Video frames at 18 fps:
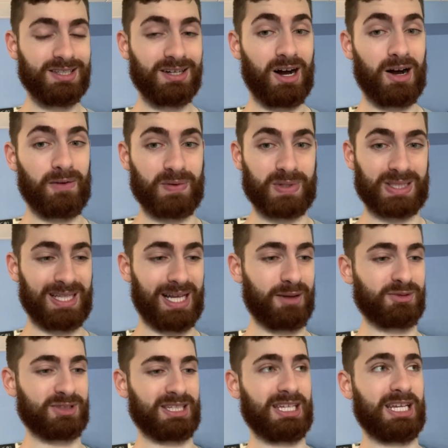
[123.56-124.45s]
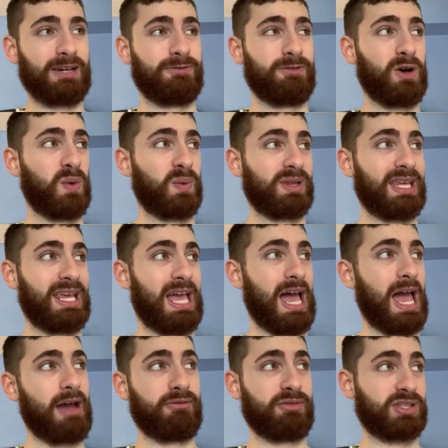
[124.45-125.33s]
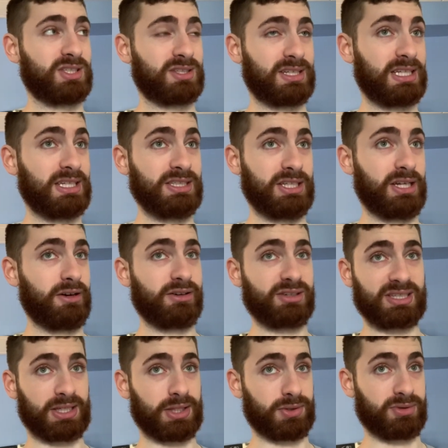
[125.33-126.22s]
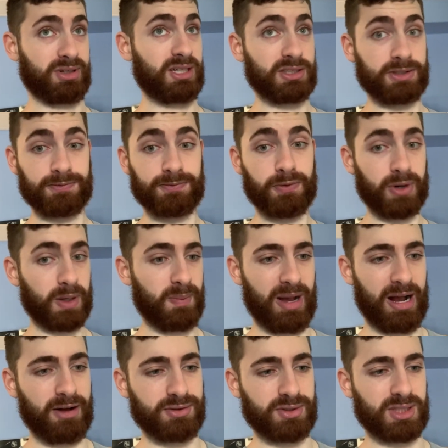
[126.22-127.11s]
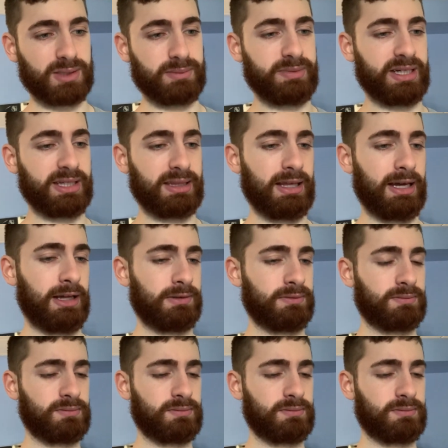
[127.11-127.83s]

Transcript: offensive lines in the NFL where the average on the interior is like 340 pounds or something like that.